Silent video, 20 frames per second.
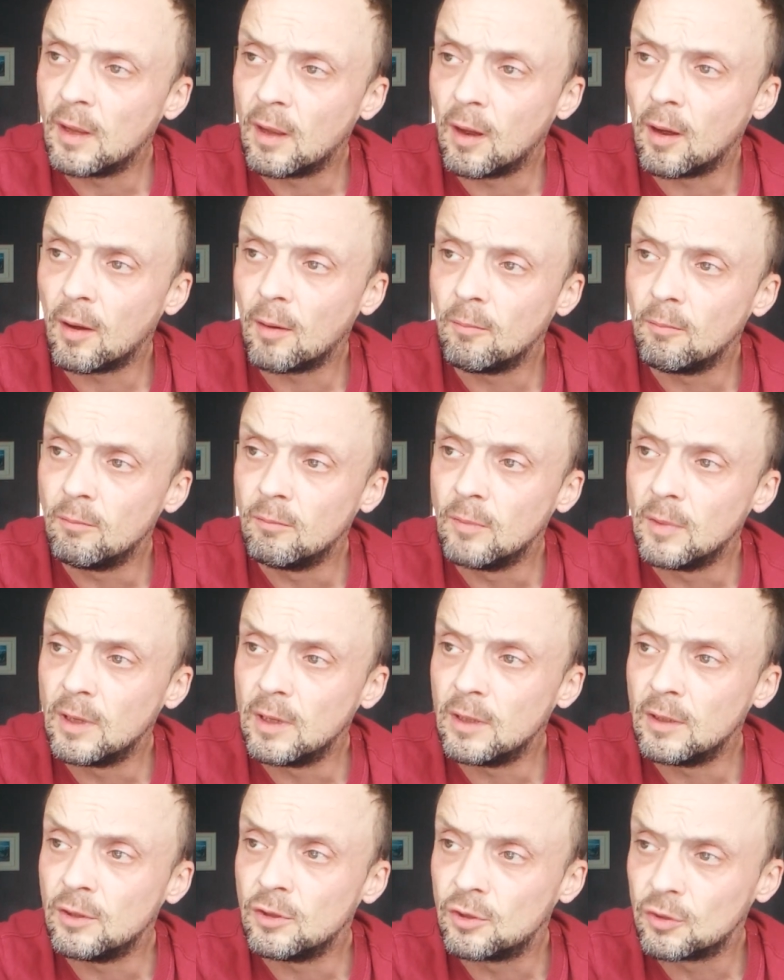Um,
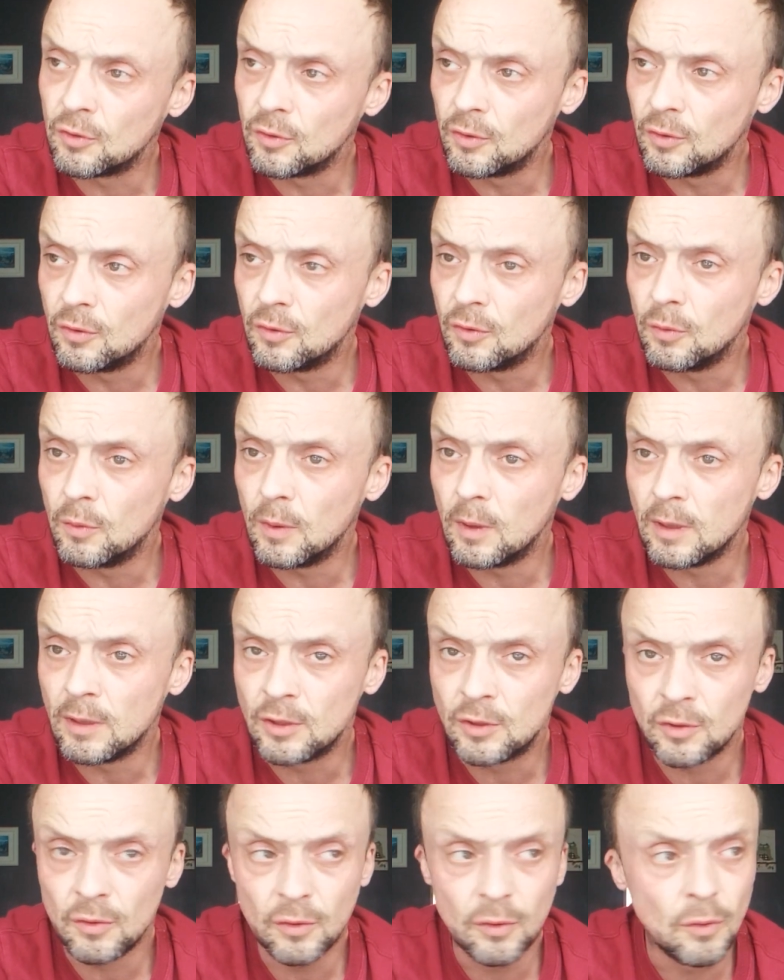enjoy your
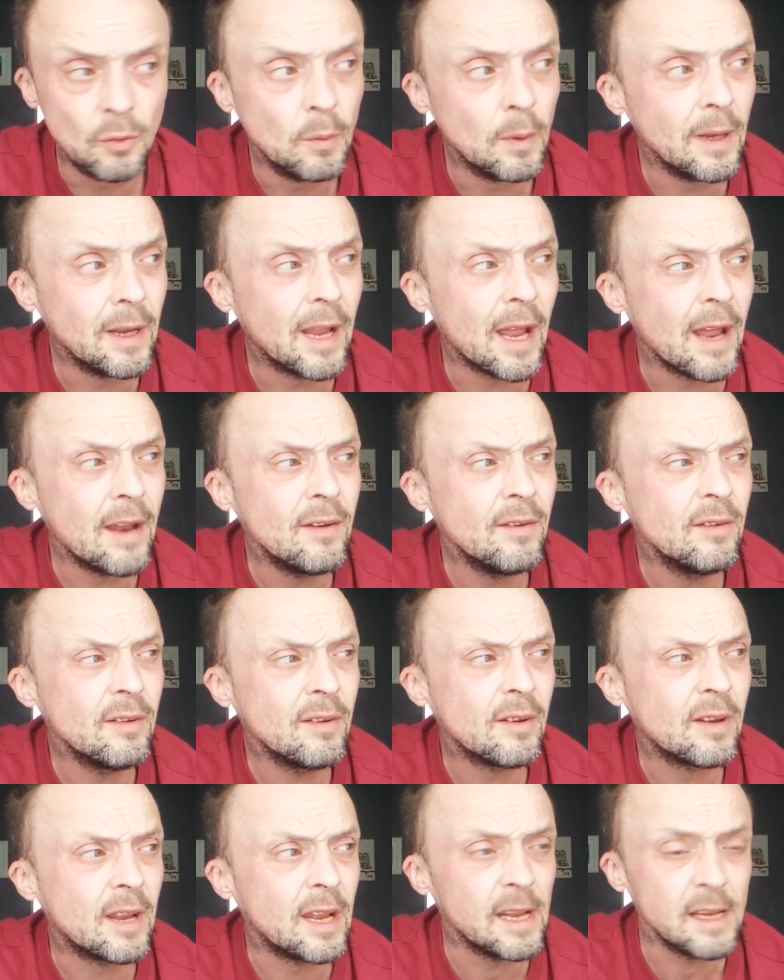enjoy your weekend.
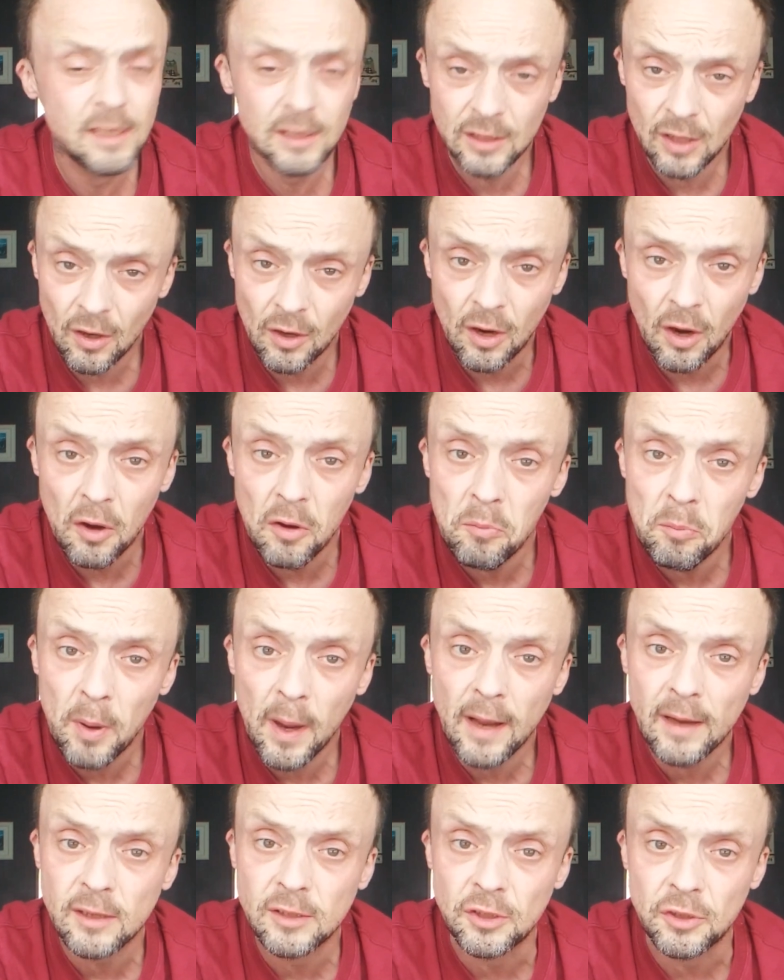Kids are going
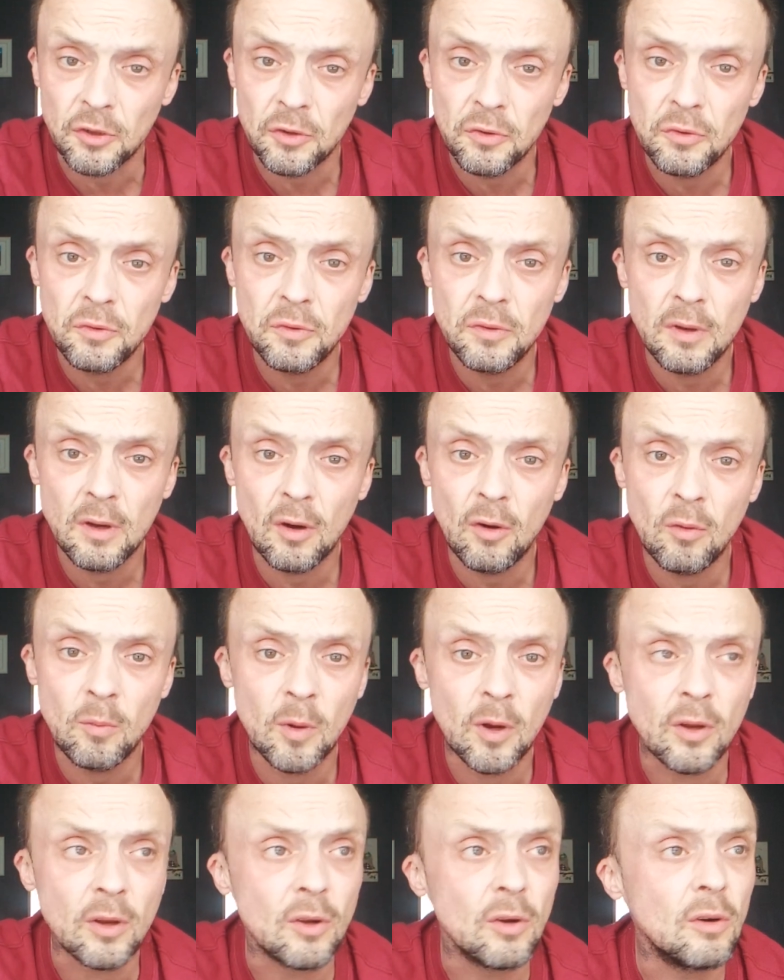back soon. Oh
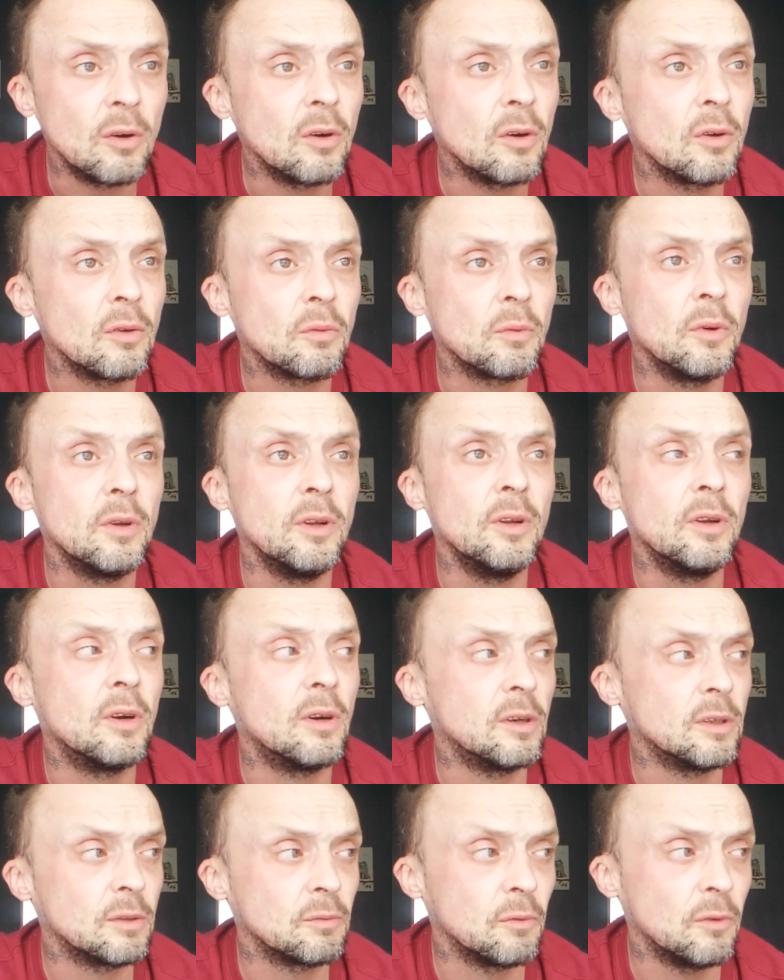my God, what are you
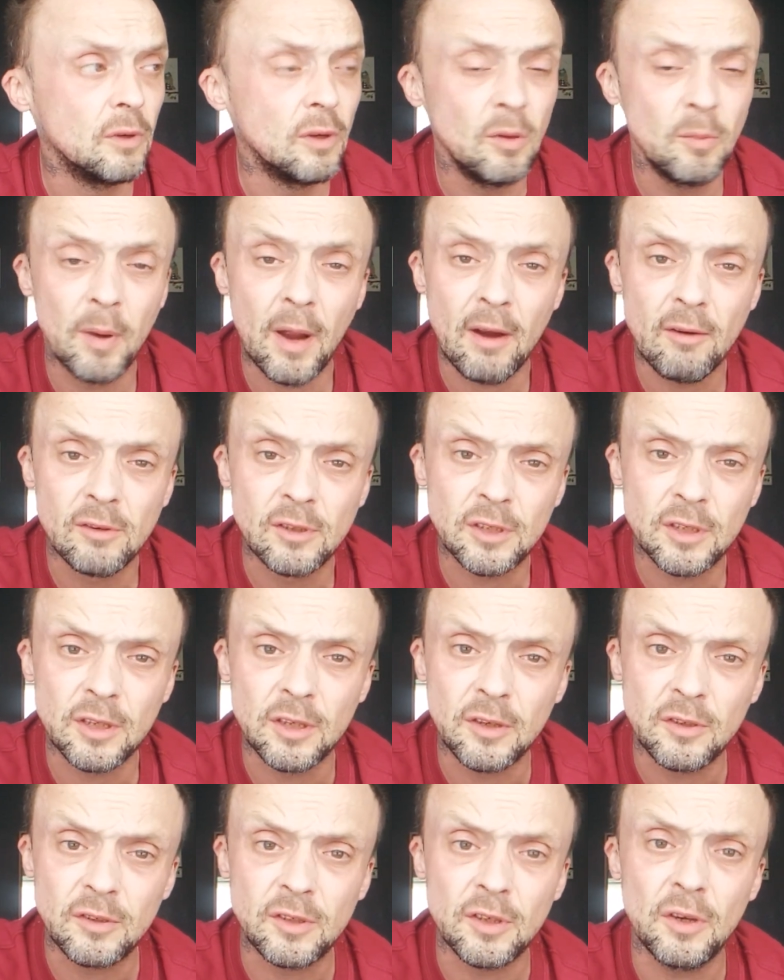guys, what are you parents
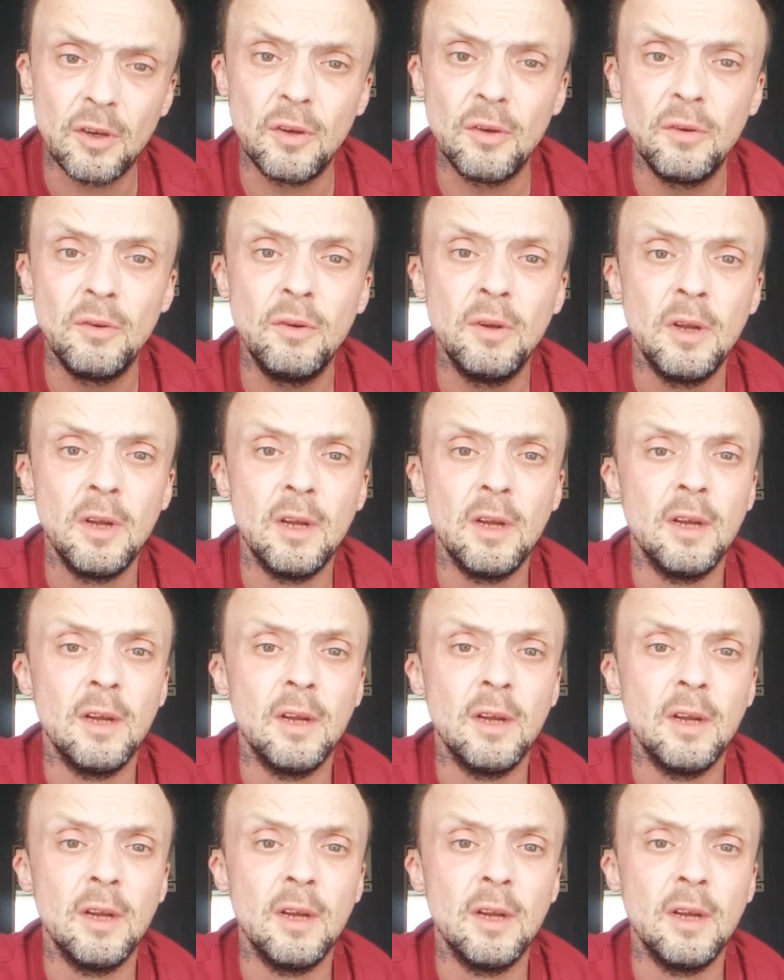gonna do?